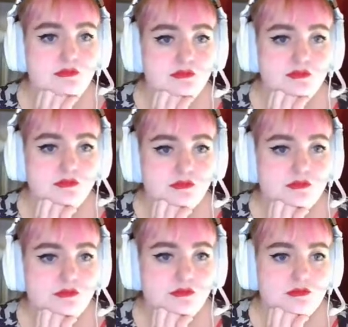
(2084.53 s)
but
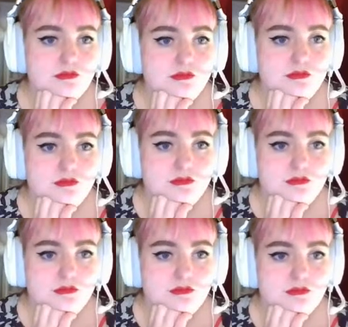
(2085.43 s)
it's so sad because
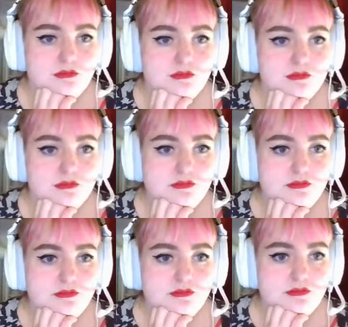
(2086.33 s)
I think we
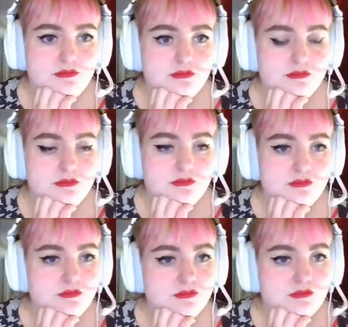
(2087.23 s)
should more just
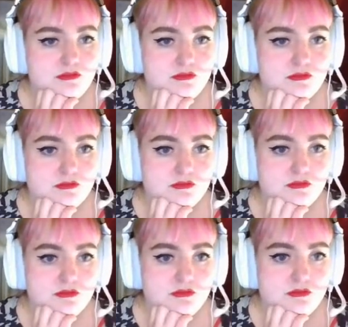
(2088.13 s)

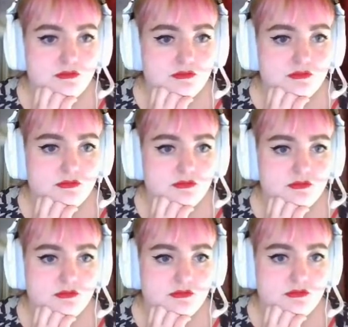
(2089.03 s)
take part
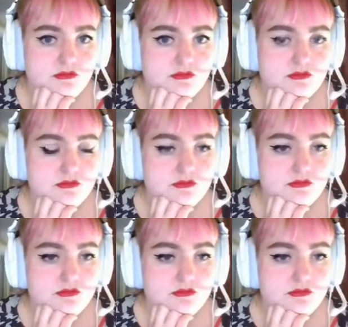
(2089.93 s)
in social